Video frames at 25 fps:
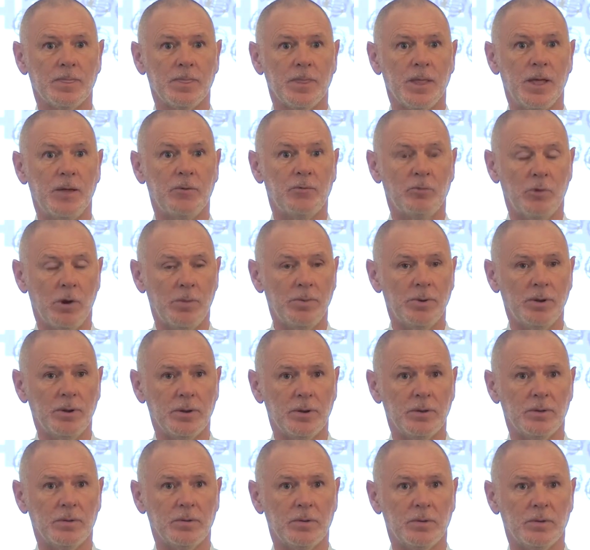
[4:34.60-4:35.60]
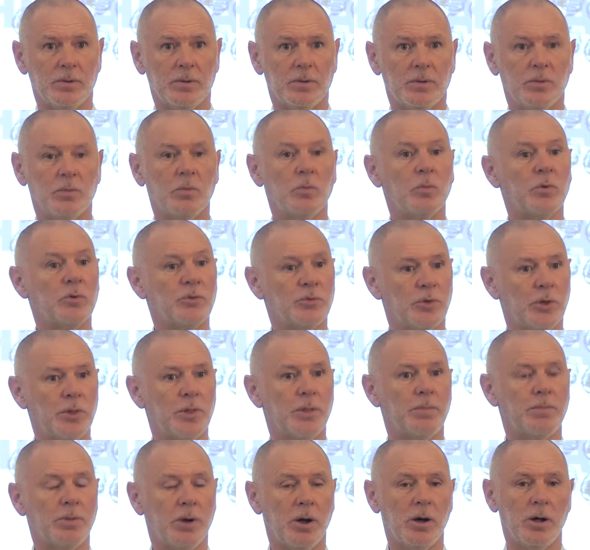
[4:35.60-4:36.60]
and Robert was on
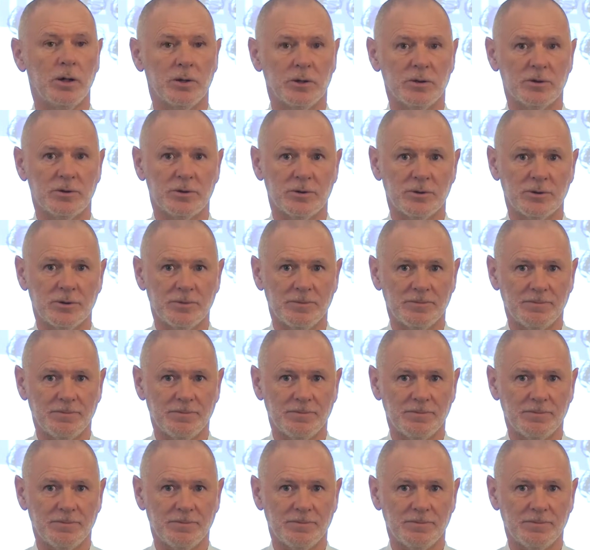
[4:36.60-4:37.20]
the branch.